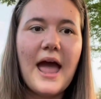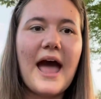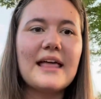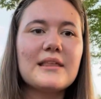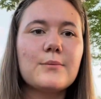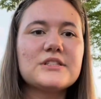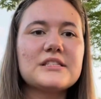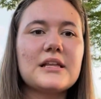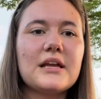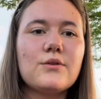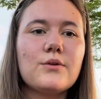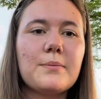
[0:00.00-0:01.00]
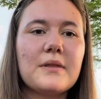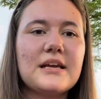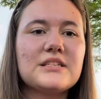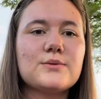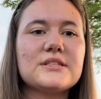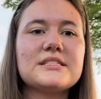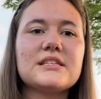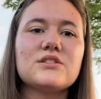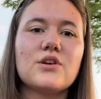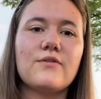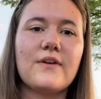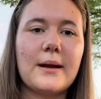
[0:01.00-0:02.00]
and then was later replaced with
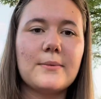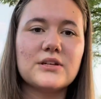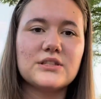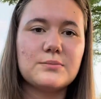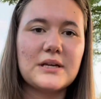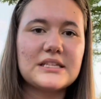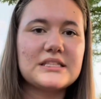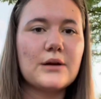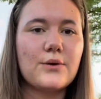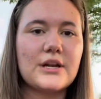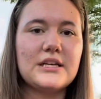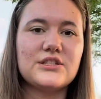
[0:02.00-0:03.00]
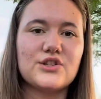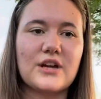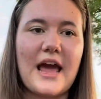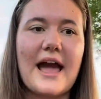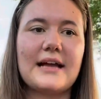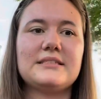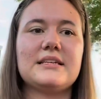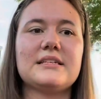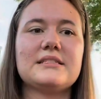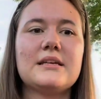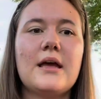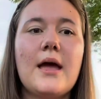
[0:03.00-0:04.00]
sisal fibers because they were easier to access.